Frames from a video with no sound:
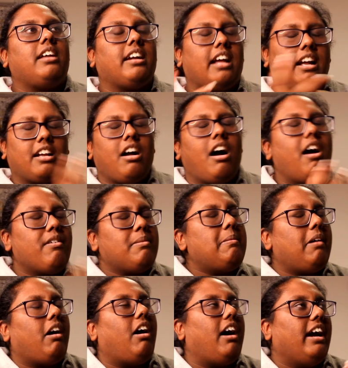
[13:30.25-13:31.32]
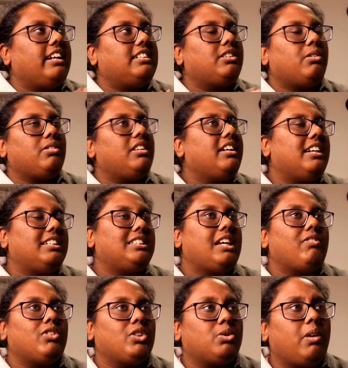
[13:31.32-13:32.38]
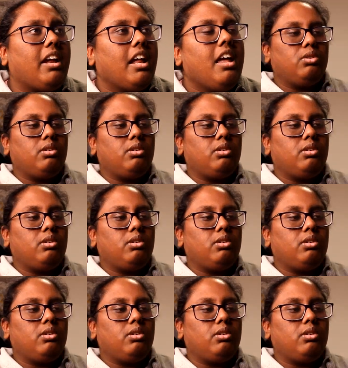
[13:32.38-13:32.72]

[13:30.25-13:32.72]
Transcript: Like I can't remember. Oh, I don't think I saved the tweet.